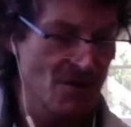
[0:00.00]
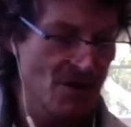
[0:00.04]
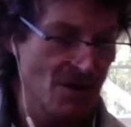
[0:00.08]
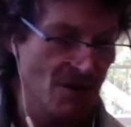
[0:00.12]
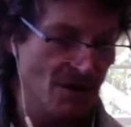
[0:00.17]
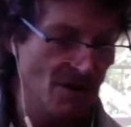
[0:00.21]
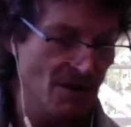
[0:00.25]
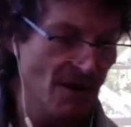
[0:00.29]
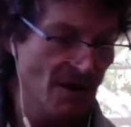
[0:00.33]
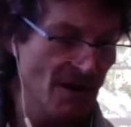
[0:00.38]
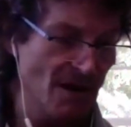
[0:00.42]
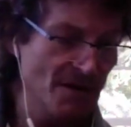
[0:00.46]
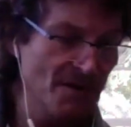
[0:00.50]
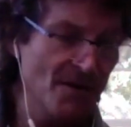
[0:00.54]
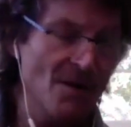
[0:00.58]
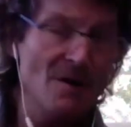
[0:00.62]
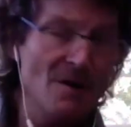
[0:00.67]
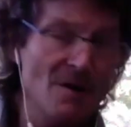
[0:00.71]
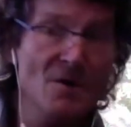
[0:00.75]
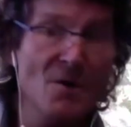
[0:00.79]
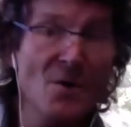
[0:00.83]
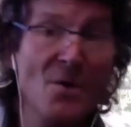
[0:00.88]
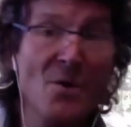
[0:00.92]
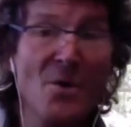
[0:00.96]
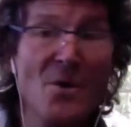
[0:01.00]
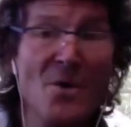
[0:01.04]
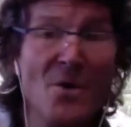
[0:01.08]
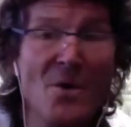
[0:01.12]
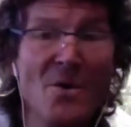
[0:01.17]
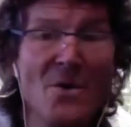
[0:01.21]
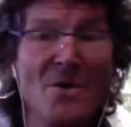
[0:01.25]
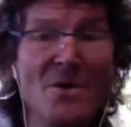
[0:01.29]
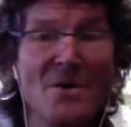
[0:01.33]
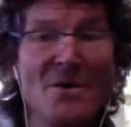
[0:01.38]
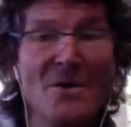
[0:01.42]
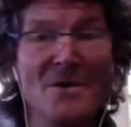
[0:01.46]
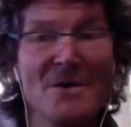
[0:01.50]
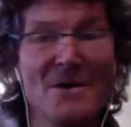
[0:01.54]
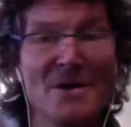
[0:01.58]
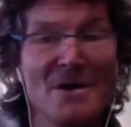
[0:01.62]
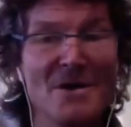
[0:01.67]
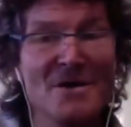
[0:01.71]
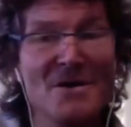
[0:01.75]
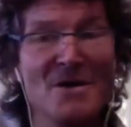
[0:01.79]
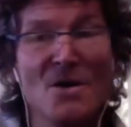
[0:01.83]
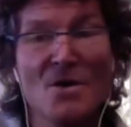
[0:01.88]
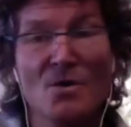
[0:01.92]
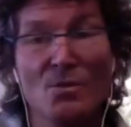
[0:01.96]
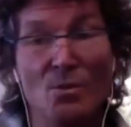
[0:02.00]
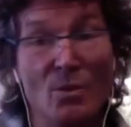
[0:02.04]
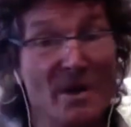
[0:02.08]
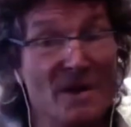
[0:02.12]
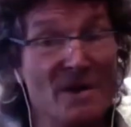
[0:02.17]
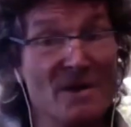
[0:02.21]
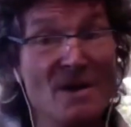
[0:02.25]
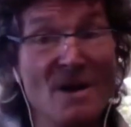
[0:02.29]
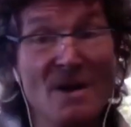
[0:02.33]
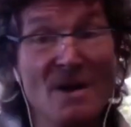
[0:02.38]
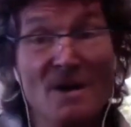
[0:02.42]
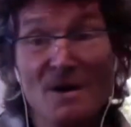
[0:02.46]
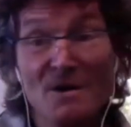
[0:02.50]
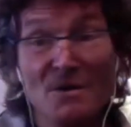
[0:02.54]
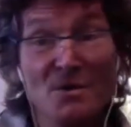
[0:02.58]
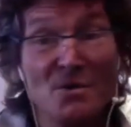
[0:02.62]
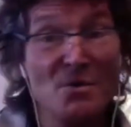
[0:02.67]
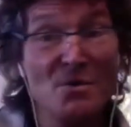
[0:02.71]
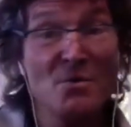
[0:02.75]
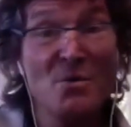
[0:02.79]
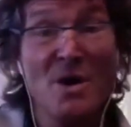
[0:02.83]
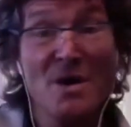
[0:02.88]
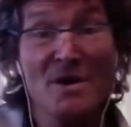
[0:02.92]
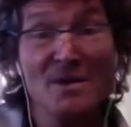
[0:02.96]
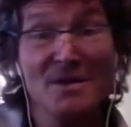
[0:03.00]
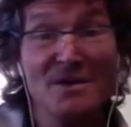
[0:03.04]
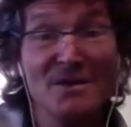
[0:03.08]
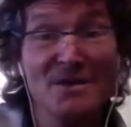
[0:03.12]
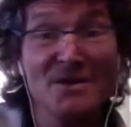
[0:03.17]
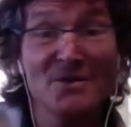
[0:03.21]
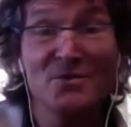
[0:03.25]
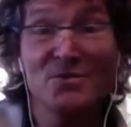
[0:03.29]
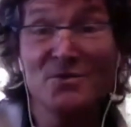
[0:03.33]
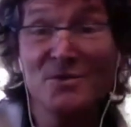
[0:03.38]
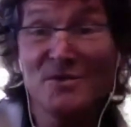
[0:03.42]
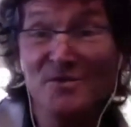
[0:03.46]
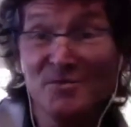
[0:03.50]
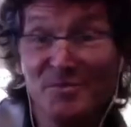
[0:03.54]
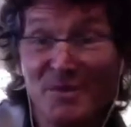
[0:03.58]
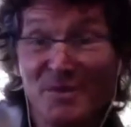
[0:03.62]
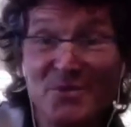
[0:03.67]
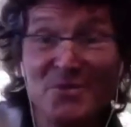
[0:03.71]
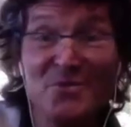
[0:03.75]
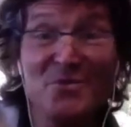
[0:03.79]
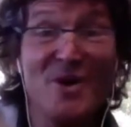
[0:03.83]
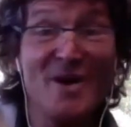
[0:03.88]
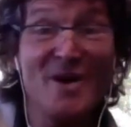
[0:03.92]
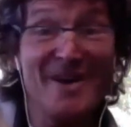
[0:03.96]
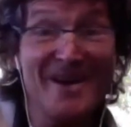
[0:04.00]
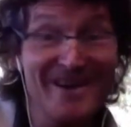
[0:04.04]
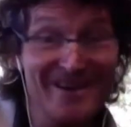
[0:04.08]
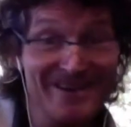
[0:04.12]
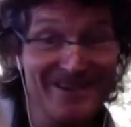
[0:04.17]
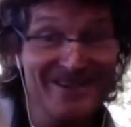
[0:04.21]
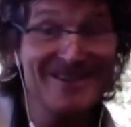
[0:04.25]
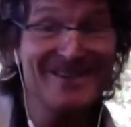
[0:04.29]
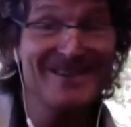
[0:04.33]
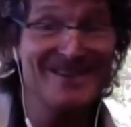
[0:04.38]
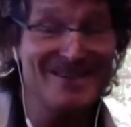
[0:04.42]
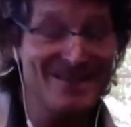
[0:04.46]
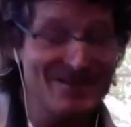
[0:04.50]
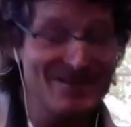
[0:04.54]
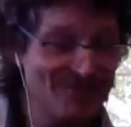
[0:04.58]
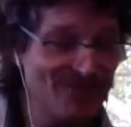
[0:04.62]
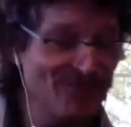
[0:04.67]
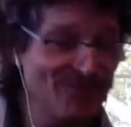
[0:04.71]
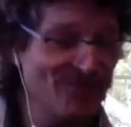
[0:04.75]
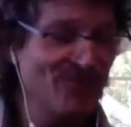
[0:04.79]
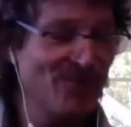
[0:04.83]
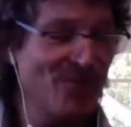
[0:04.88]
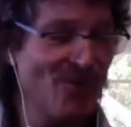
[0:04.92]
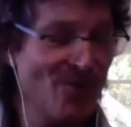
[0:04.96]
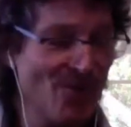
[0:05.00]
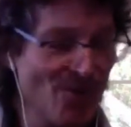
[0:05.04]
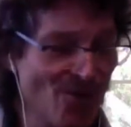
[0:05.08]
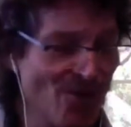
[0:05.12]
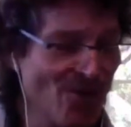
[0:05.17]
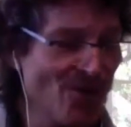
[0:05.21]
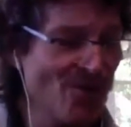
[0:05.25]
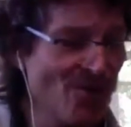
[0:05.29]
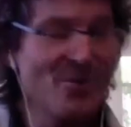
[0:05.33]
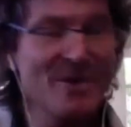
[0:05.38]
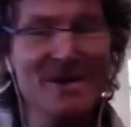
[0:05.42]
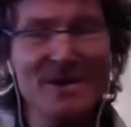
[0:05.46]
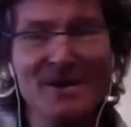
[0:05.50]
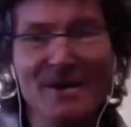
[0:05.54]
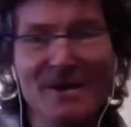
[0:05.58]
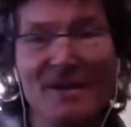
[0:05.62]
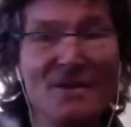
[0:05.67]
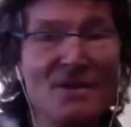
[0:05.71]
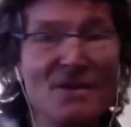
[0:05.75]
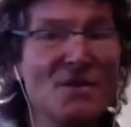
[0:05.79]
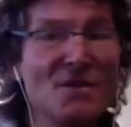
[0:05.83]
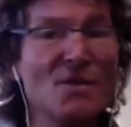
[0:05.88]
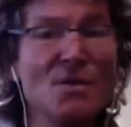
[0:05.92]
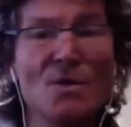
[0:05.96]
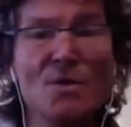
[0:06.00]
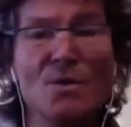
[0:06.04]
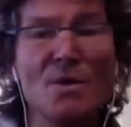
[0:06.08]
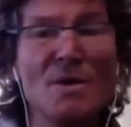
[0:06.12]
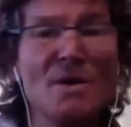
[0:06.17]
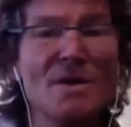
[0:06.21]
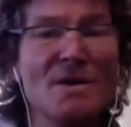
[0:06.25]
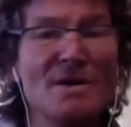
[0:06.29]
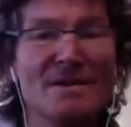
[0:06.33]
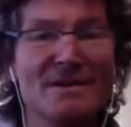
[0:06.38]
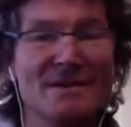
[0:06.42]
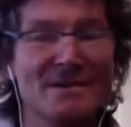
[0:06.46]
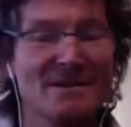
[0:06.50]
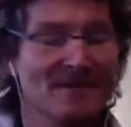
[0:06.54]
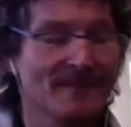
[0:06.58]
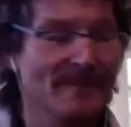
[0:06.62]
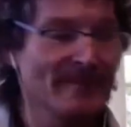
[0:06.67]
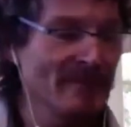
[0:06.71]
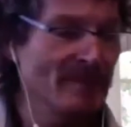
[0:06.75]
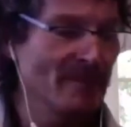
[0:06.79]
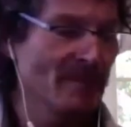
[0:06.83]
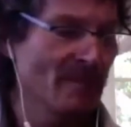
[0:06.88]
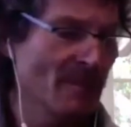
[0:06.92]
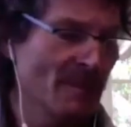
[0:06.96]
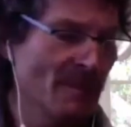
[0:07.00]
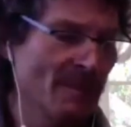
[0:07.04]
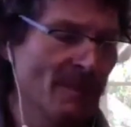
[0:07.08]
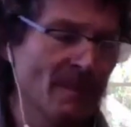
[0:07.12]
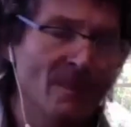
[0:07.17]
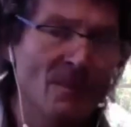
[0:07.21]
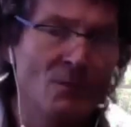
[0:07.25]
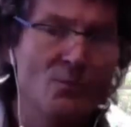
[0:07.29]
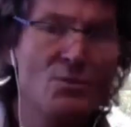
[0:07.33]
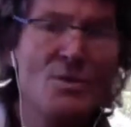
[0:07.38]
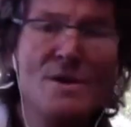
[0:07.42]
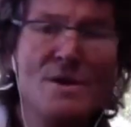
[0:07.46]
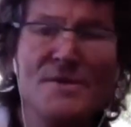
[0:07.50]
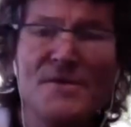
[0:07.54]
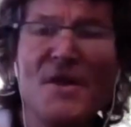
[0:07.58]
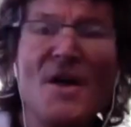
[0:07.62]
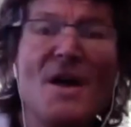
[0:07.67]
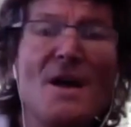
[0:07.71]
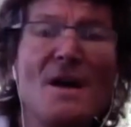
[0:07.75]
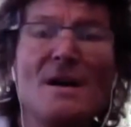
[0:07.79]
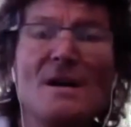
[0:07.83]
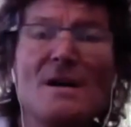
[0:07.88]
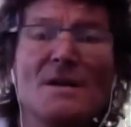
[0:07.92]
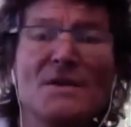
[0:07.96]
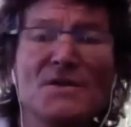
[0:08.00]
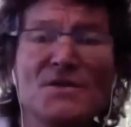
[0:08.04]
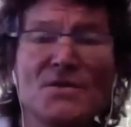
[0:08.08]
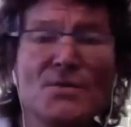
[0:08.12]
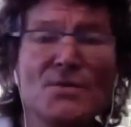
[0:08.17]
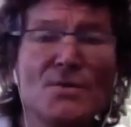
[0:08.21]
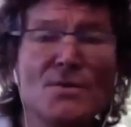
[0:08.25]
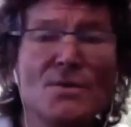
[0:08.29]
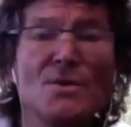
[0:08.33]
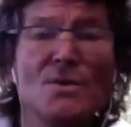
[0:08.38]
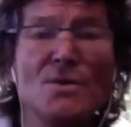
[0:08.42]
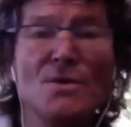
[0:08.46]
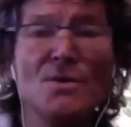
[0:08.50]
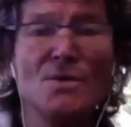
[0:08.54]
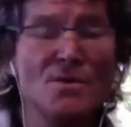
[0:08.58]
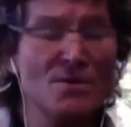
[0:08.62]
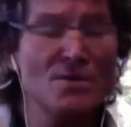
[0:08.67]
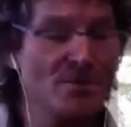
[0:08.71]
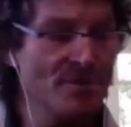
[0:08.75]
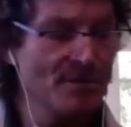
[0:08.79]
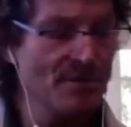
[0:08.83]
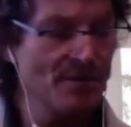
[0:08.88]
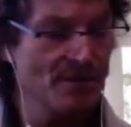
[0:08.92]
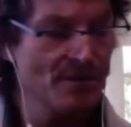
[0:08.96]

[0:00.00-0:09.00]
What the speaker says: at our core. We are the ones we've been waiting for. We can do it with our truth